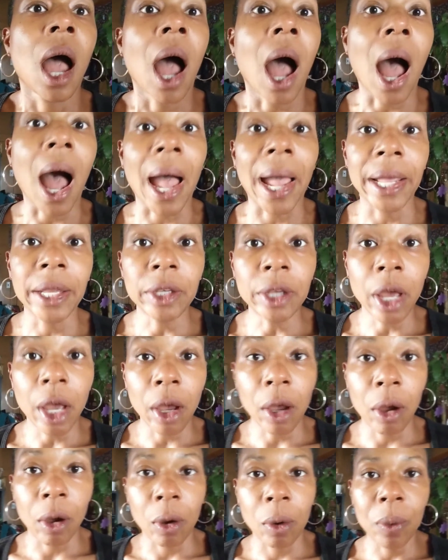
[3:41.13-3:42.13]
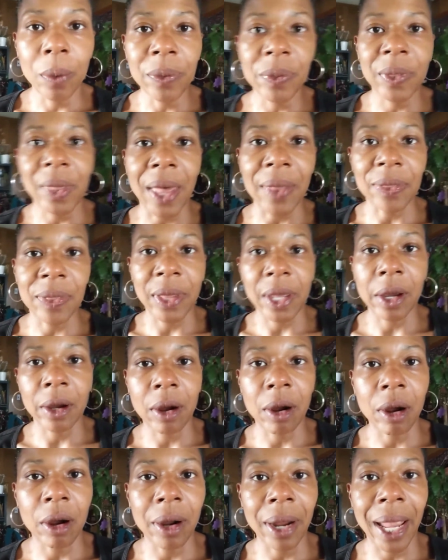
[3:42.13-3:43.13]
I know that there
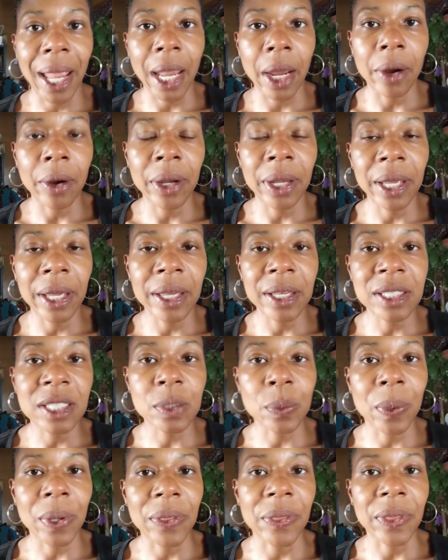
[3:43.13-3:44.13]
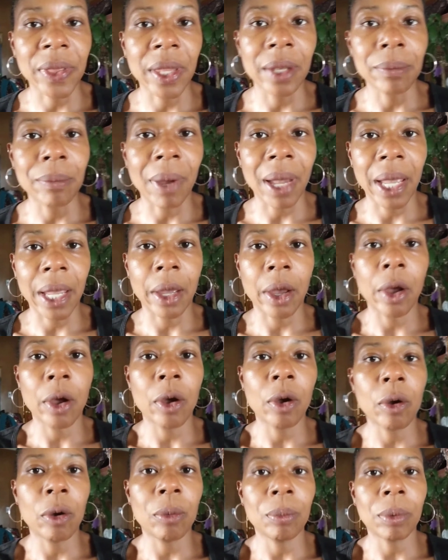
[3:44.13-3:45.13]
are areas within my
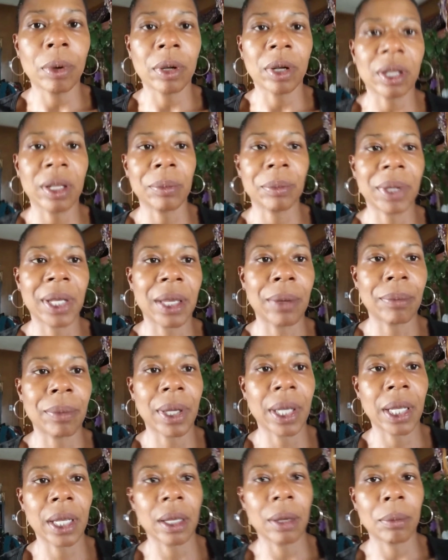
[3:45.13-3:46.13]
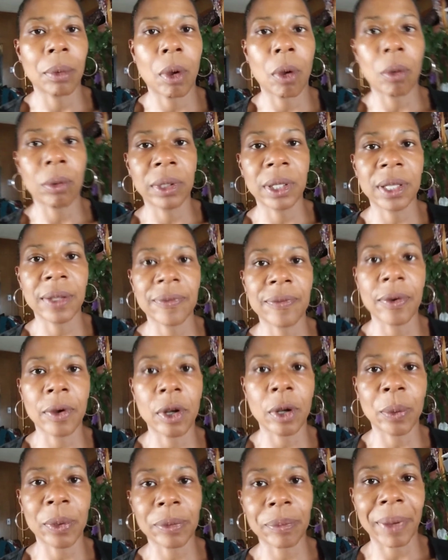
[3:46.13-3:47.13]
home. Hold on, let me get I'm holding the phone
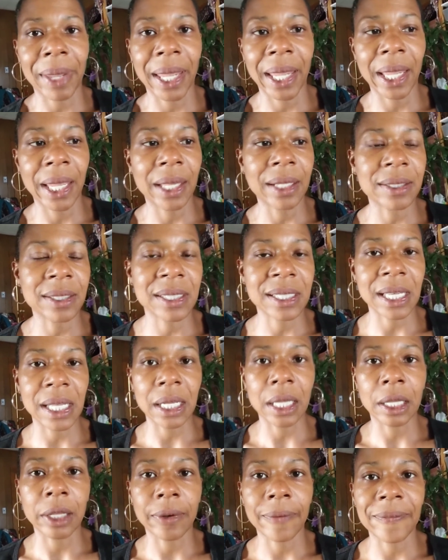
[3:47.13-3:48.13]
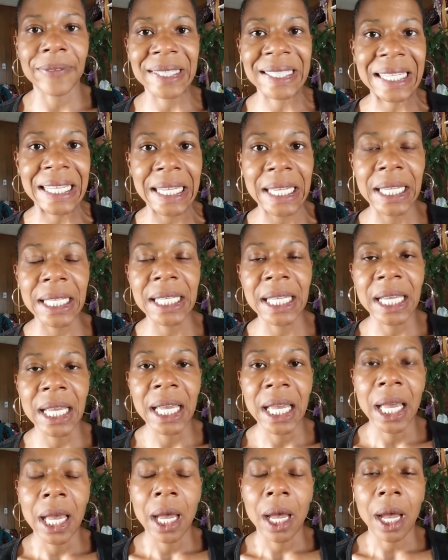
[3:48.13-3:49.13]
up with my hands. It's getting a little fatigued.
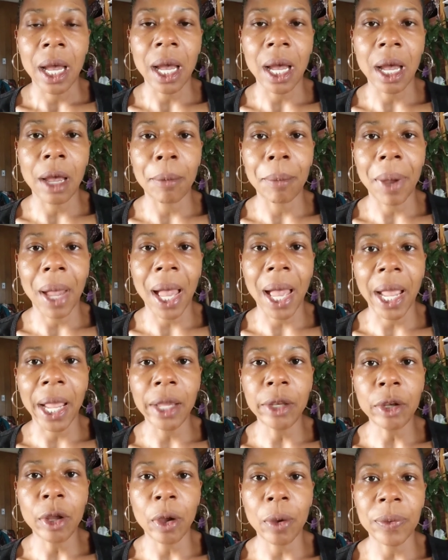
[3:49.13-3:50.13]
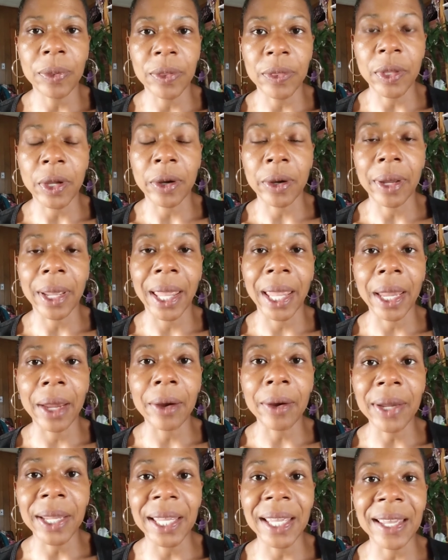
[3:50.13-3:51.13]
I know that there are
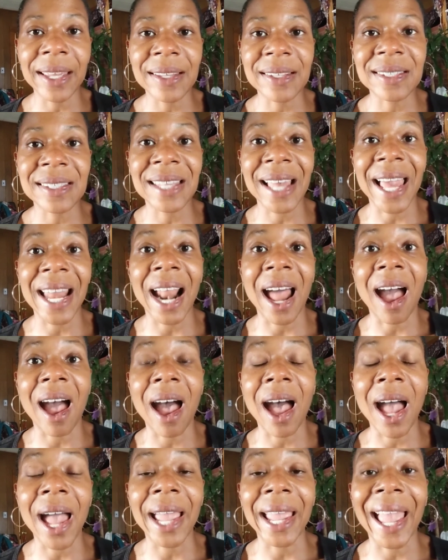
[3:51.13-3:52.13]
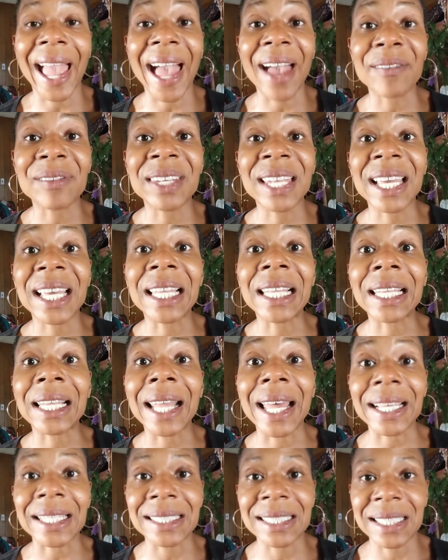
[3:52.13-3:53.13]
areas that I have
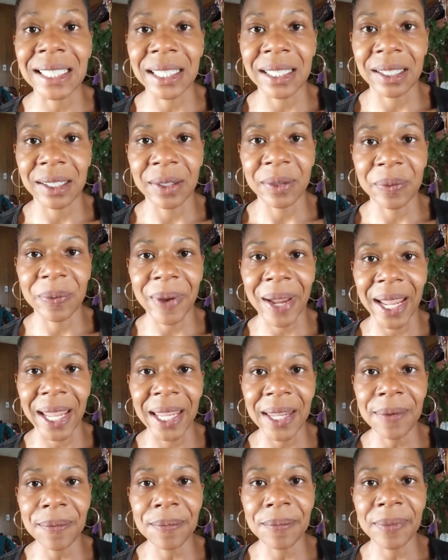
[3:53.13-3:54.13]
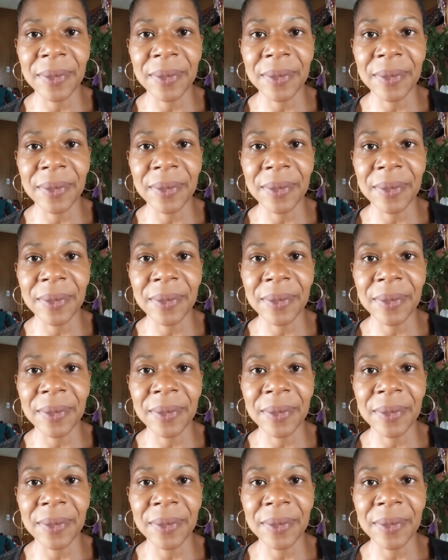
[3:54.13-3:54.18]
neglected, right?